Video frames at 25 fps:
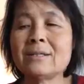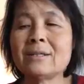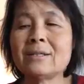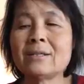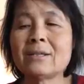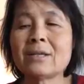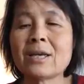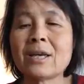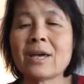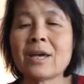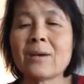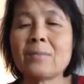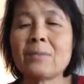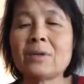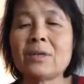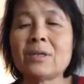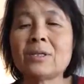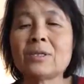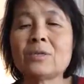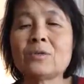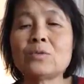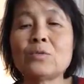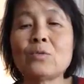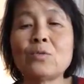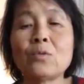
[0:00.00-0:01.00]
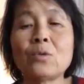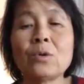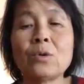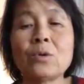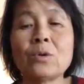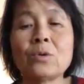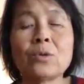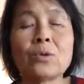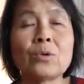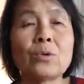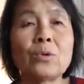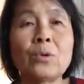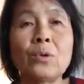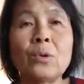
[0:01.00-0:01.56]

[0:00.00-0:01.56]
the camels were no